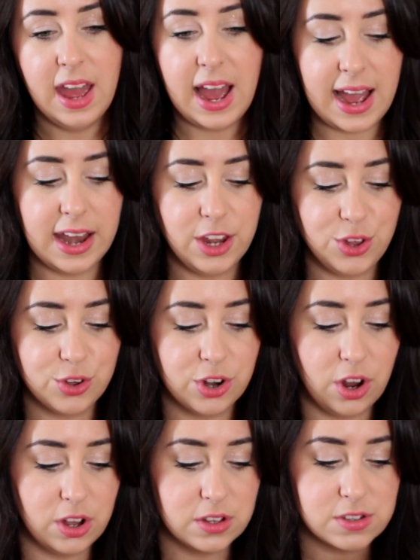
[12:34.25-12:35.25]
And you
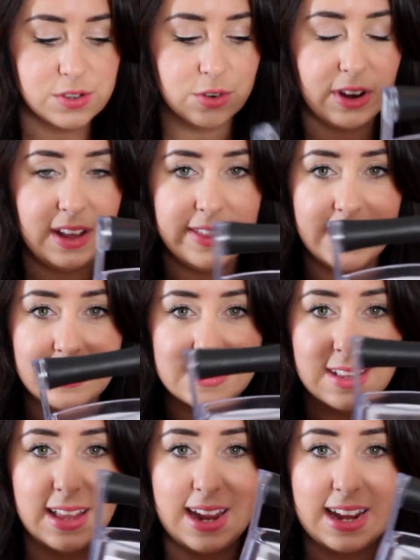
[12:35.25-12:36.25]
can also grate things
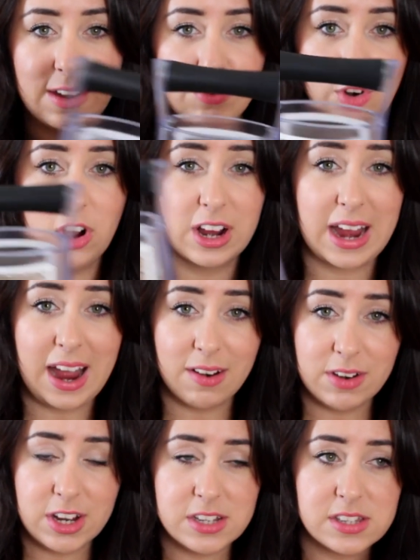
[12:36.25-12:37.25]
like raw
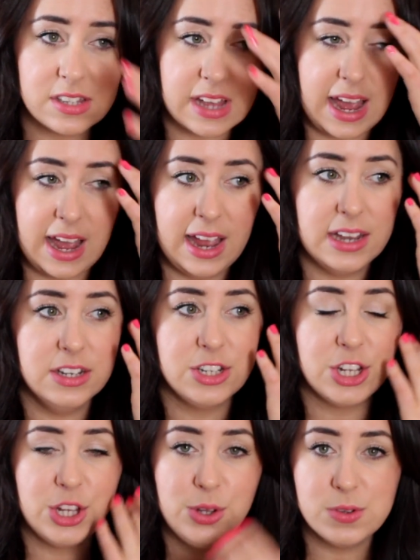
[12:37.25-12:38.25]
carrots and
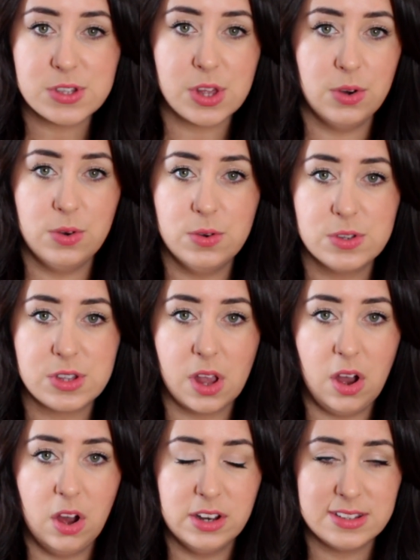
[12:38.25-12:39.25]
use those
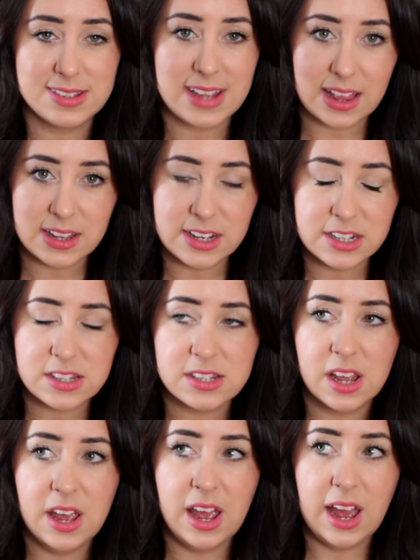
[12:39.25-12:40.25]
on salads.